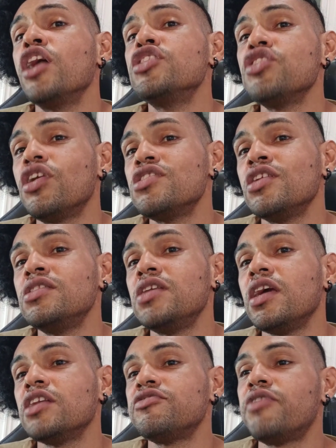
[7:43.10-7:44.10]
judging
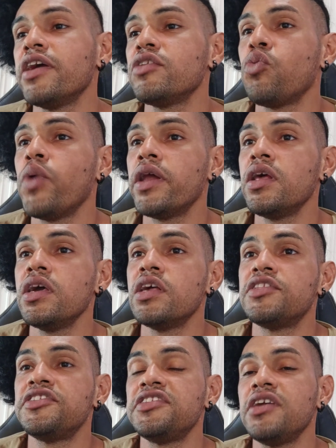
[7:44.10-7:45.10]
things, right? Whether
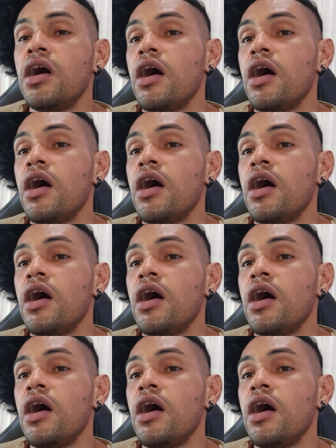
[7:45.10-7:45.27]
it's